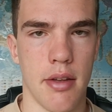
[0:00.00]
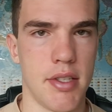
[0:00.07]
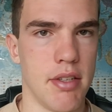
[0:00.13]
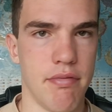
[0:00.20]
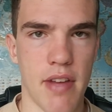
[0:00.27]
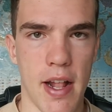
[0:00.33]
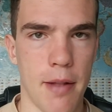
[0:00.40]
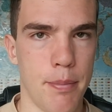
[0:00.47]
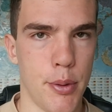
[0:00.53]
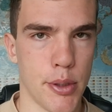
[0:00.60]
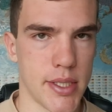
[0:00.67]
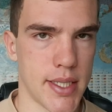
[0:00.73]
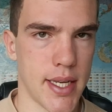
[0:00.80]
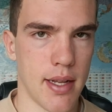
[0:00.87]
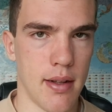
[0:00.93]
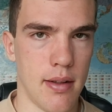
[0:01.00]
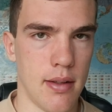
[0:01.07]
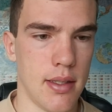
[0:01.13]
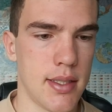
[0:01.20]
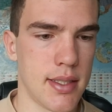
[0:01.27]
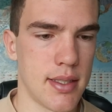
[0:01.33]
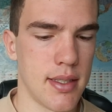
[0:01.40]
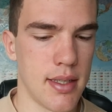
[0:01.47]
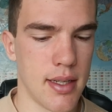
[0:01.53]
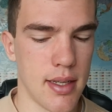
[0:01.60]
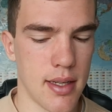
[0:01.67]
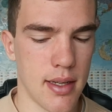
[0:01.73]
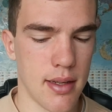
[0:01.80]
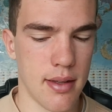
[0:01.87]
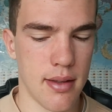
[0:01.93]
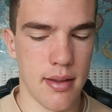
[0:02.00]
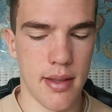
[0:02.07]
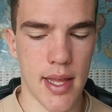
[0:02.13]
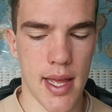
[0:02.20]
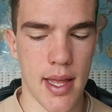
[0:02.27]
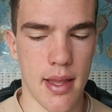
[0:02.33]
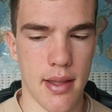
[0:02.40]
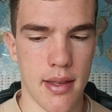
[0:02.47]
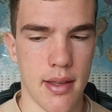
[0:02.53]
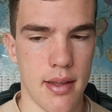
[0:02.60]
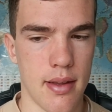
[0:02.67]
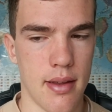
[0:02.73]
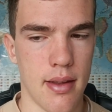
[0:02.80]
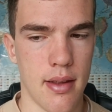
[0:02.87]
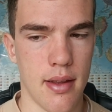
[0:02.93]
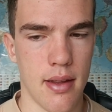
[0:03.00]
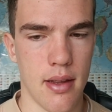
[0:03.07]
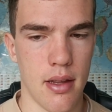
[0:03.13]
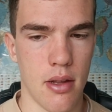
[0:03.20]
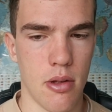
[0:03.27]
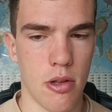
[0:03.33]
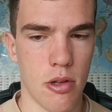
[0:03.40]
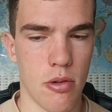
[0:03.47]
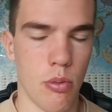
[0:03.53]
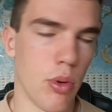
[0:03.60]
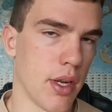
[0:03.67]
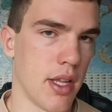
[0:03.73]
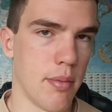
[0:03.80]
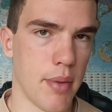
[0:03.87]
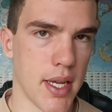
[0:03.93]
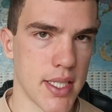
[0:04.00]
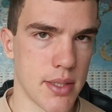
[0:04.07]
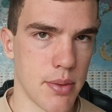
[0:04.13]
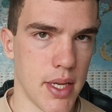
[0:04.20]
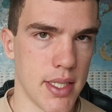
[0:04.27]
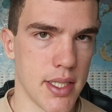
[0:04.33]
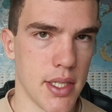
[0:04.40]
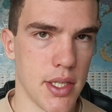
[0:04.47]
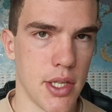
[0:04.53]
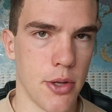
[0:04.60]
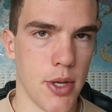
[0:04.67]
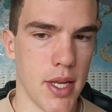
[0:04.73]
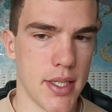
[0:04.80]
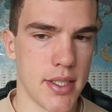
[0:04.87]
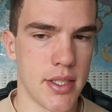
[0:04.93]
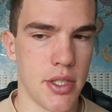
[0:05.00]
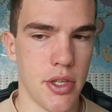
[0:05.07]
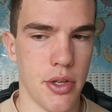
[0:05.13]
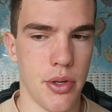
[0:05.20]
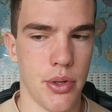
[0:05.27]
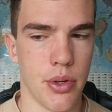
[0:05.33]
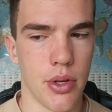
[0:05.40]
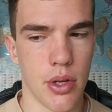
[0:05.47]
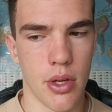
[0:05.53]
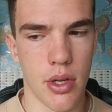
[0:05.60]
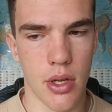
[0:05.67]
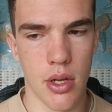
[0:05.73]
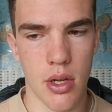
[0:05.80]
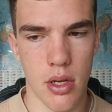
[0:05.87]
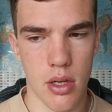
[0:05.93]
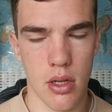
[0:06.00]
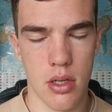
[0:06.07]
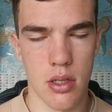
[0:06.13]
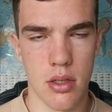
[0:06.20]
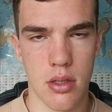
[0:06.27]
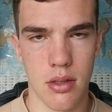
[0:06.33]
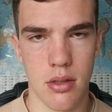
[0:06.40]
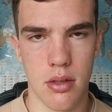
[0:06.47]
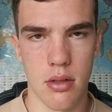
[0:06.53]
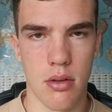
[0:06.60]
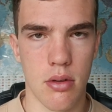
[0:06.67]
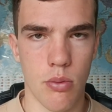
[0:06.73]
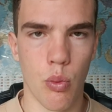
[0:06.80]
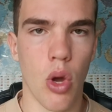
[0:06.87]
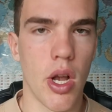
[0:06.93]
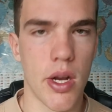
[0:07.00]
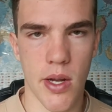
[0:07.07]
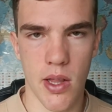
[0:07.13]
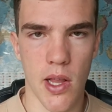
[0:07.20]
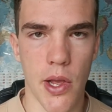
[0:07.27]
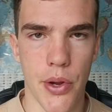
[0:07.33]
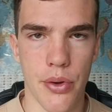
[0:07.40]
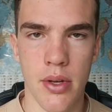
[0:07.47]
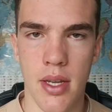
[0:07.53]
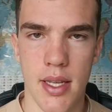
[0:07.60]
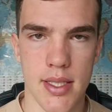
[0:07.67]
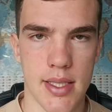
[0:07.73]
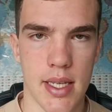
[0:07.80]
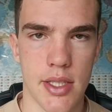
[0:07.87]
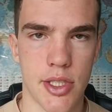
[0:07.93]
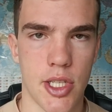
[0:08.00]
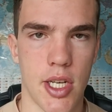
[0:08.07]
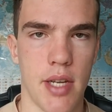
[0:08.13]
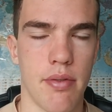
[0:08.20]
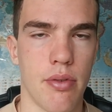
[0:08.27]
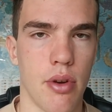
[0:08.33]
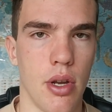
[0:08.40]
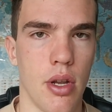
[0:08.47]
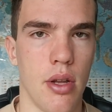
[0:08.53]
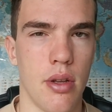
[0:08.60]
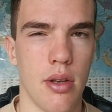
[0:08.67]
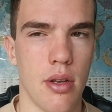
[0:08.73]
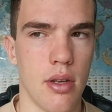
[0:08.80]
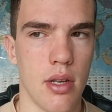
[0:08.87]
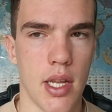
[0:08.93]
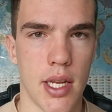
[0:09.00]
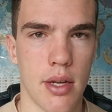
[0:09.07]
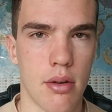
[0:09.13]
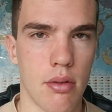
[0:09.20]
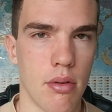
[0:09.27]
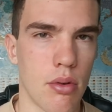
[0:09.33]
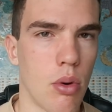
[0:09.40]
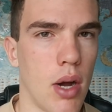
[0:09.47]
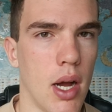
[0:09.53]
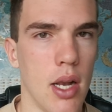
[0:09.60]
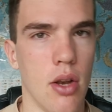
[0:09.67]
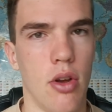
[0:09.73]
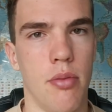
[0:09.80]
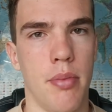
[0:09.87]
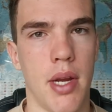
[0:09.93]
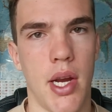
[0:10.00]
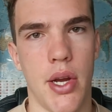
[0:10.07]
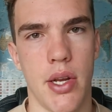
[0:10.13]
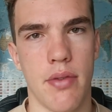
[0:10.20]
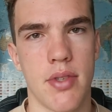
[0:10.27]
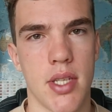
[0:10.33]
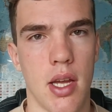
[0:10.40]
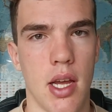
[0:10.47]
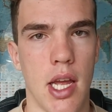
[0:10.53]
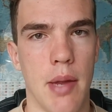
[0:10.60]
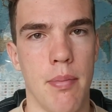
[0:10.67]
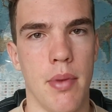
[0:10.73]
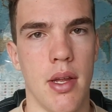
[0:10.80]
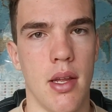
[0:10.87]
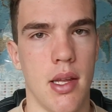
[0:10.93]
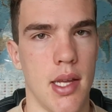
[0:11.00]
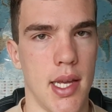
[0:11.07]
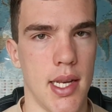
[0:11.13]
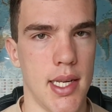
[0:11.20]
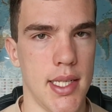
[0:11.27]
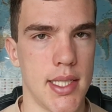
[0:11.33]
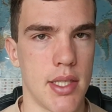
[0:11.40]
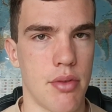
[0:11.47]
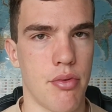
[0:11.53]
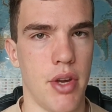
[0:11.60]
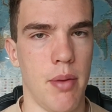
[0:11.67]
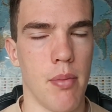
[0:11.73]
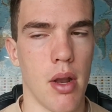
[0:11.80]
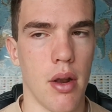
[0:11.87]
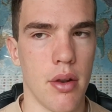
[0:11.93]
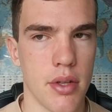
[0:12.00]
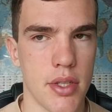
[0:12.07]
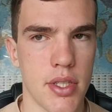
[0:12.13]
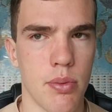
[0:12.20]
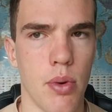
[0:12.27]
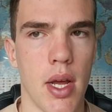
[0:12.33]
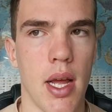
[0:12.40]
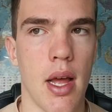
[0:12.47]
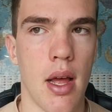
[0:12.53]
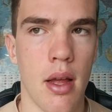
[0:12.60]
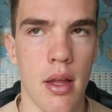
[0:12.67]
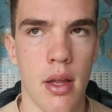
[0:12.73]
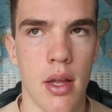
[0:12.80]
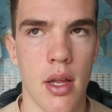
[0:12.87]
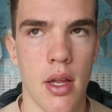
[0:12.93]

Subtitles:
develop your skills, then one of the best ways to do it is to work alone, essentially, for like quite a long period of time, at least 3 months, where